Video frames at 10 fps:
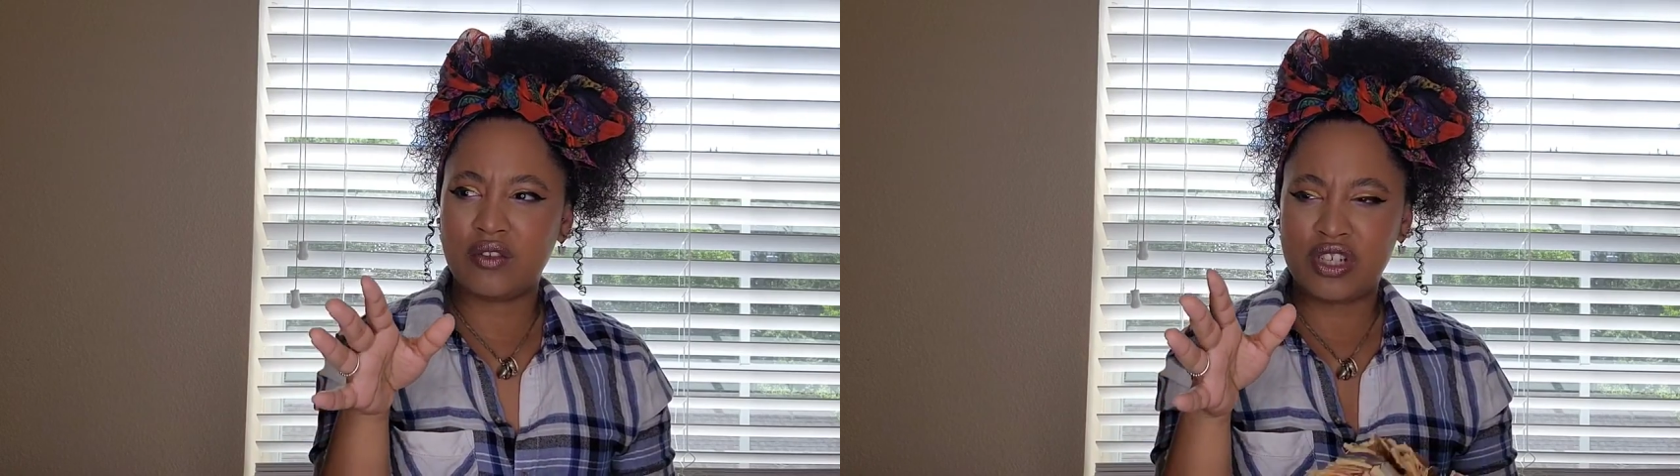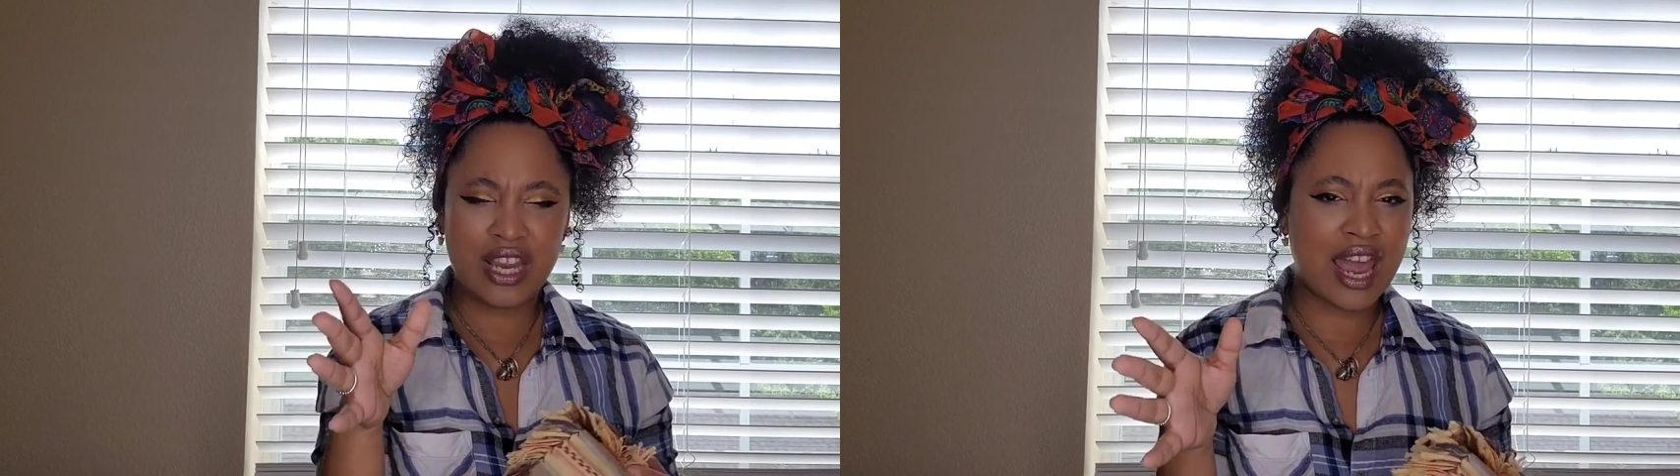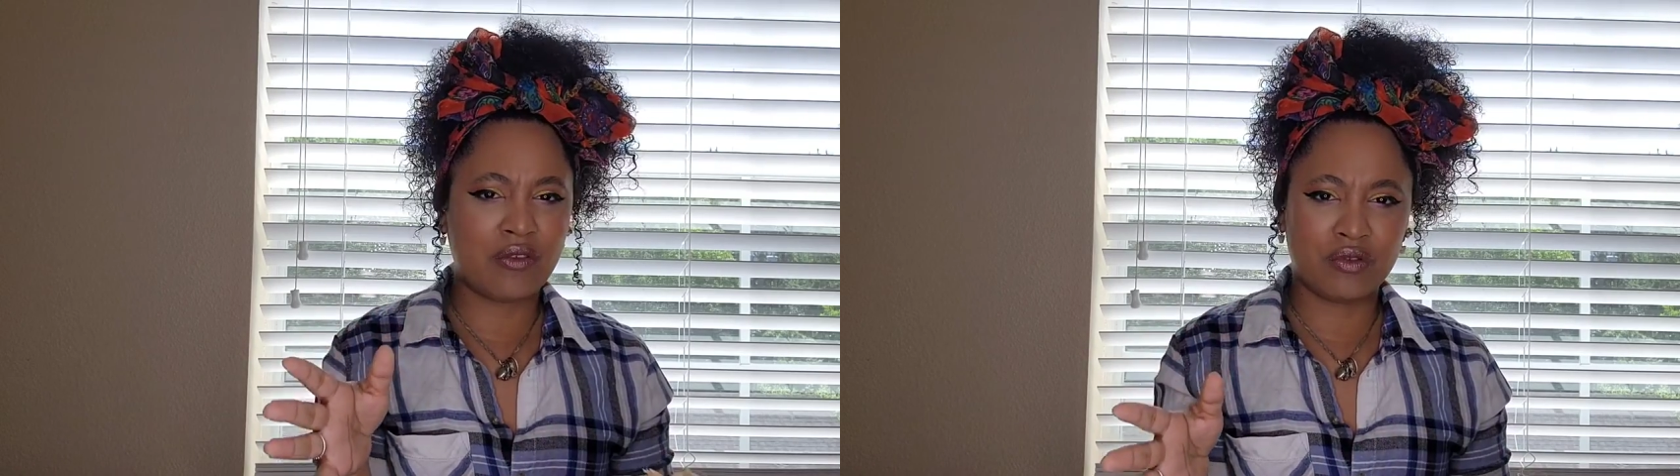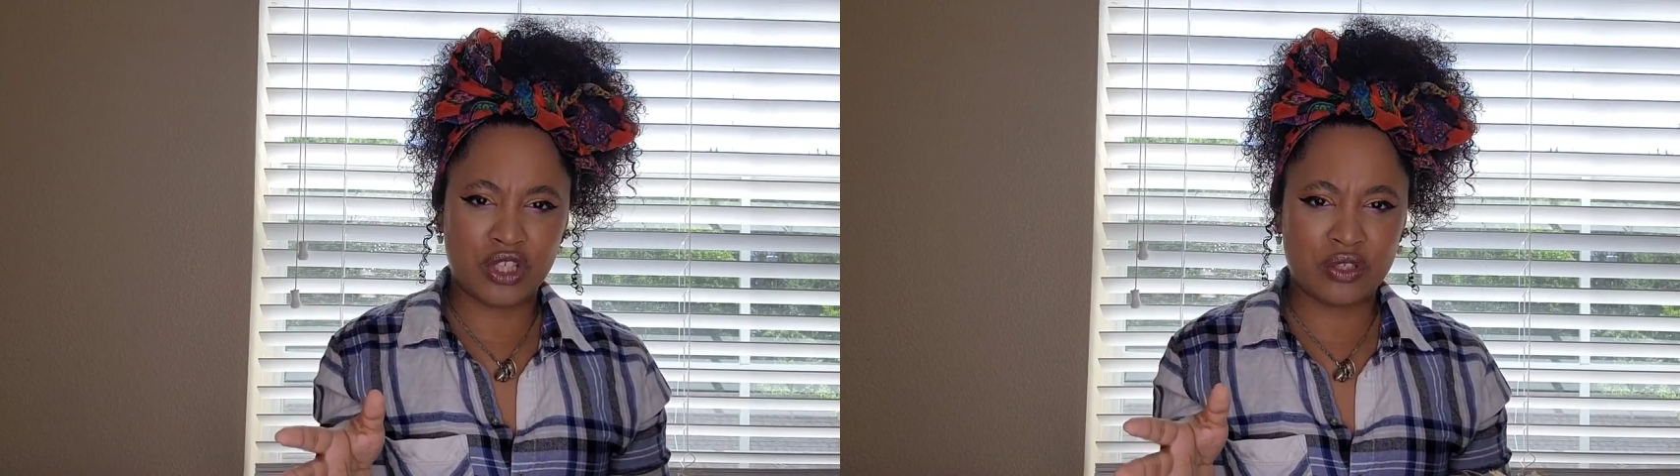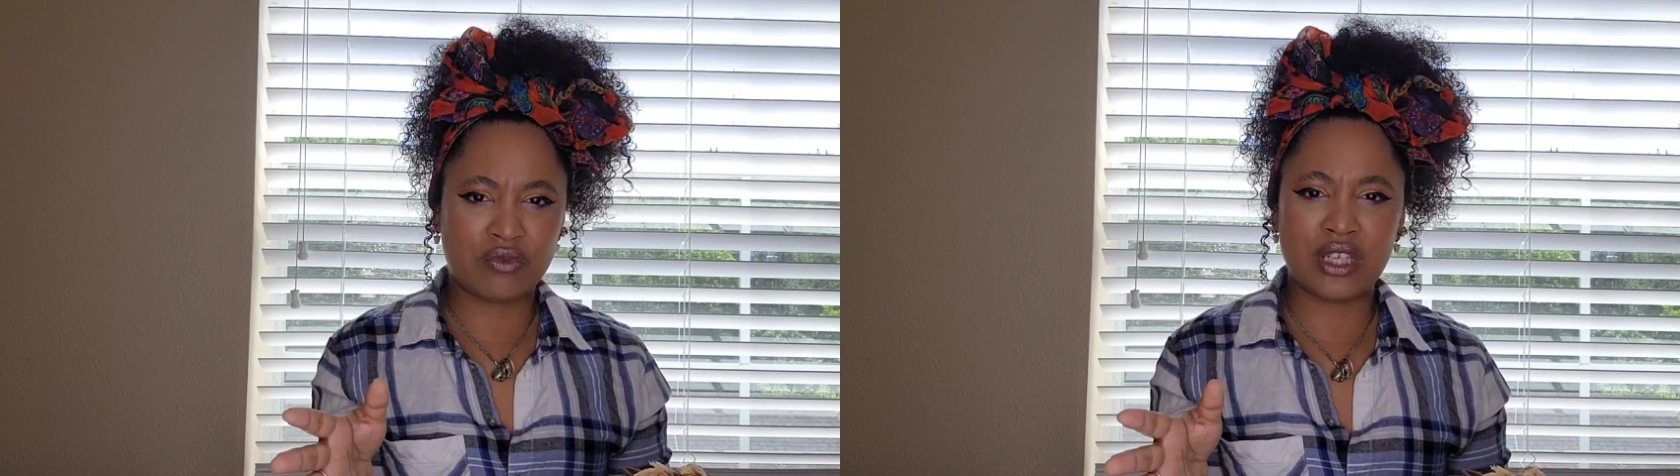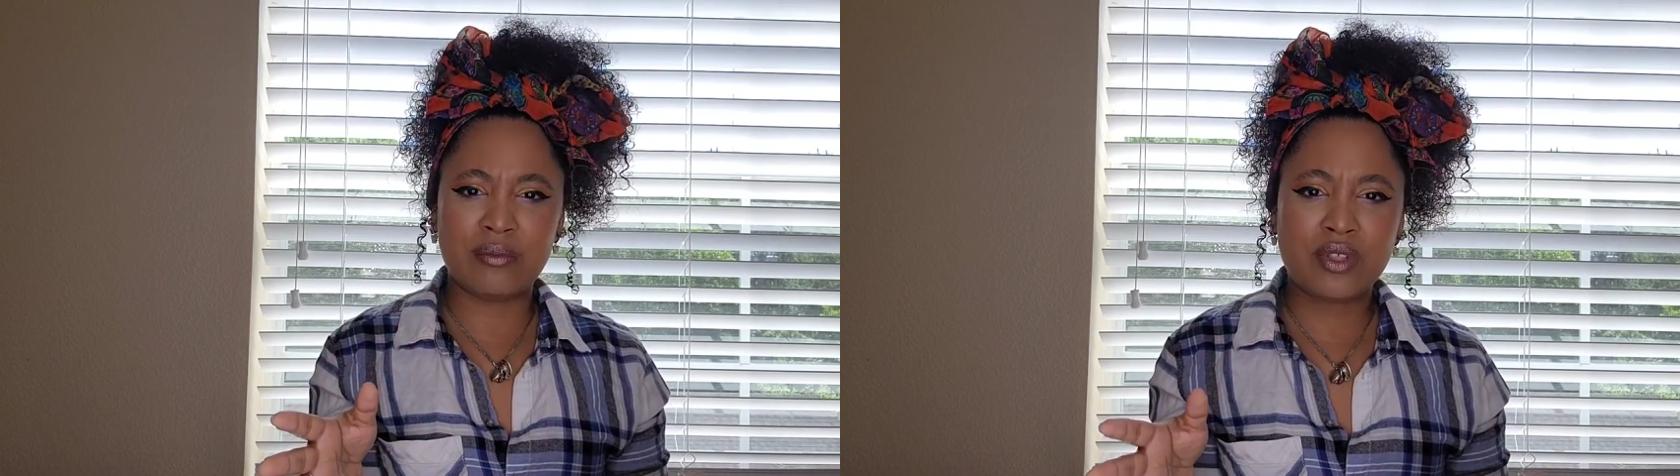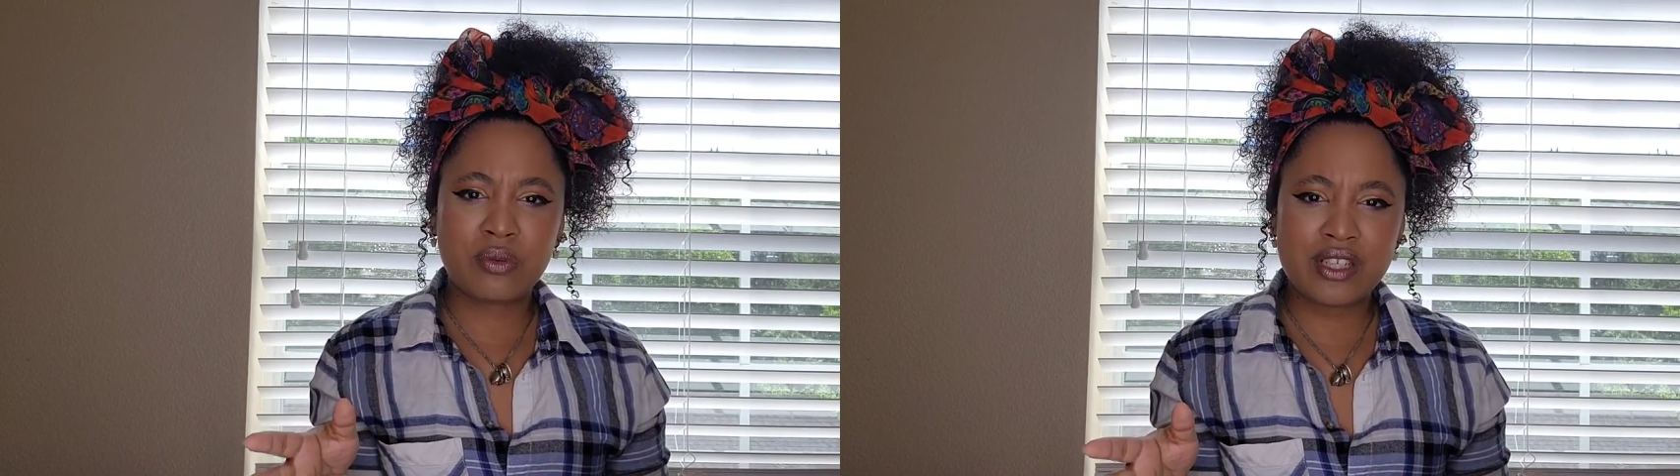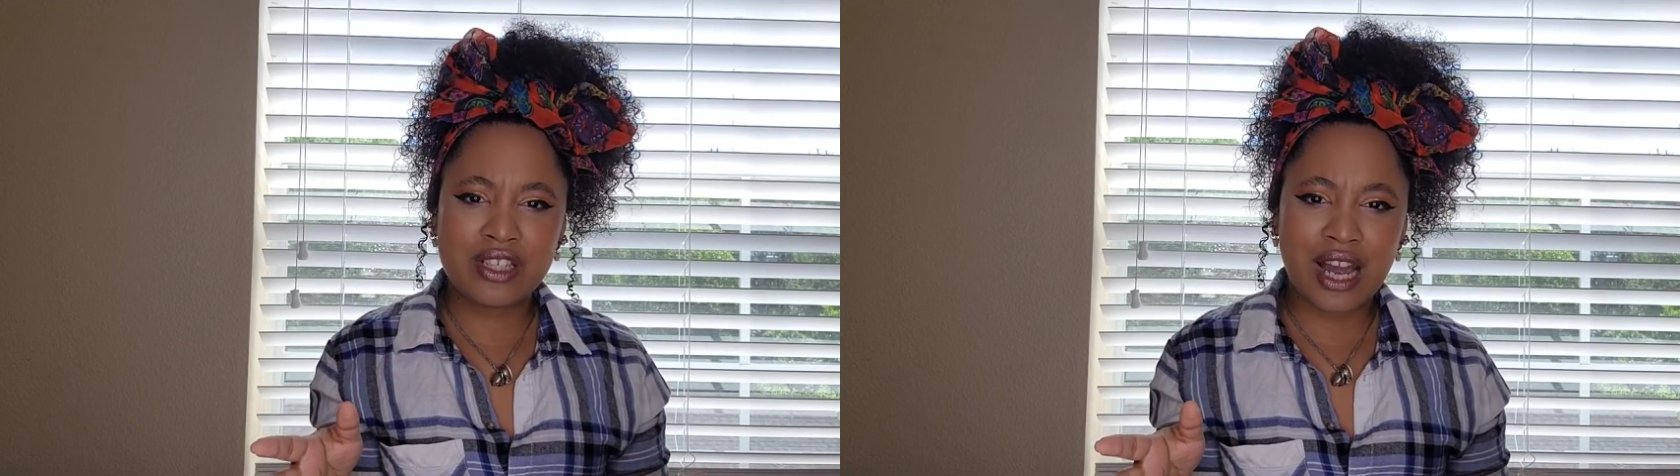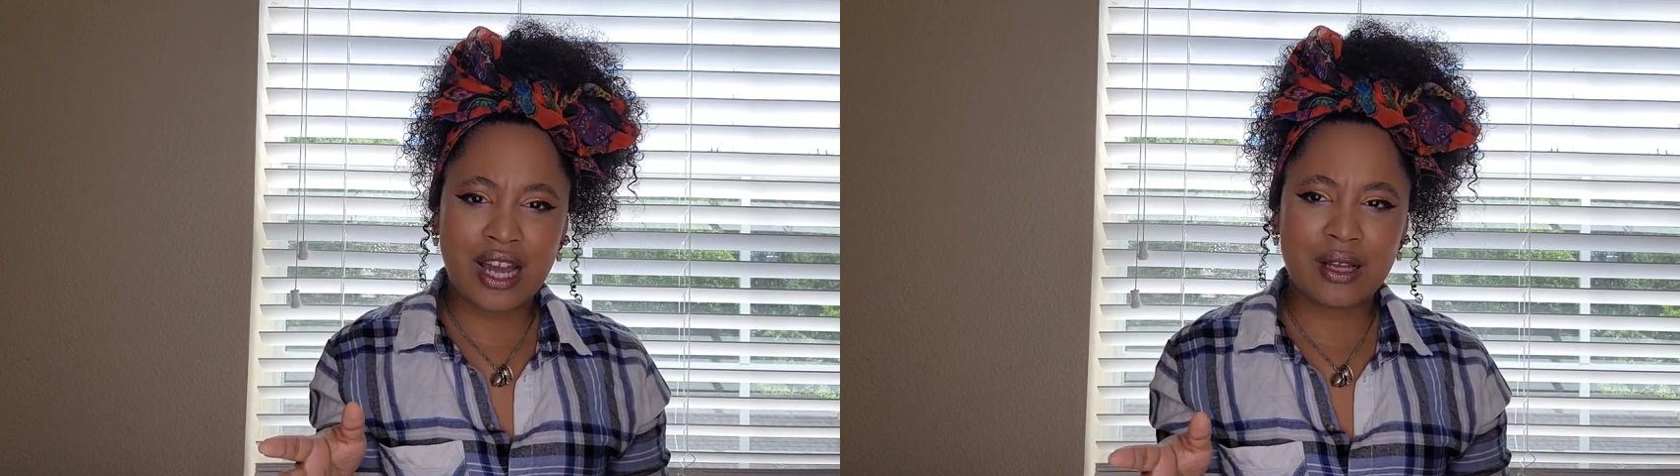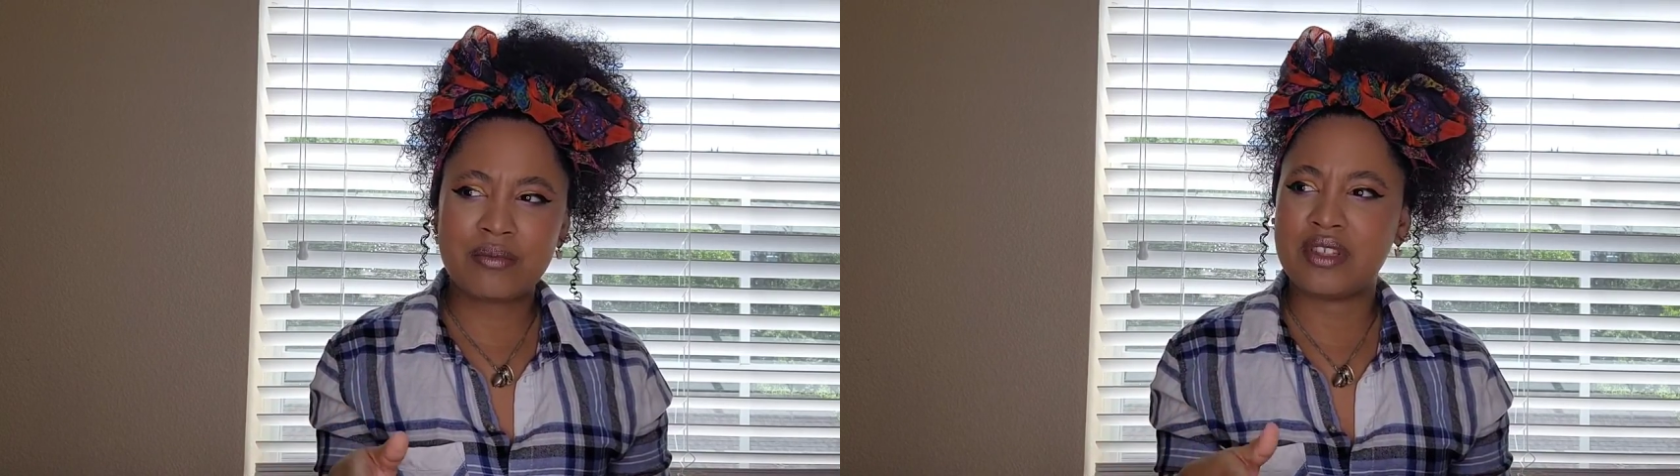She had she was in between
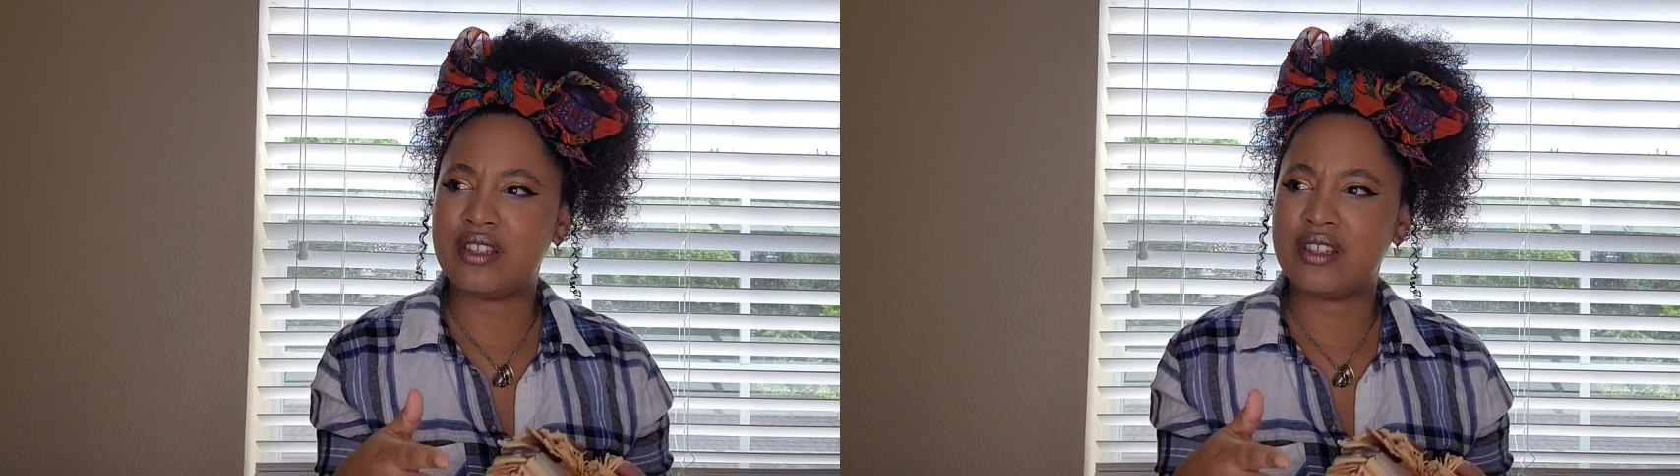jobs.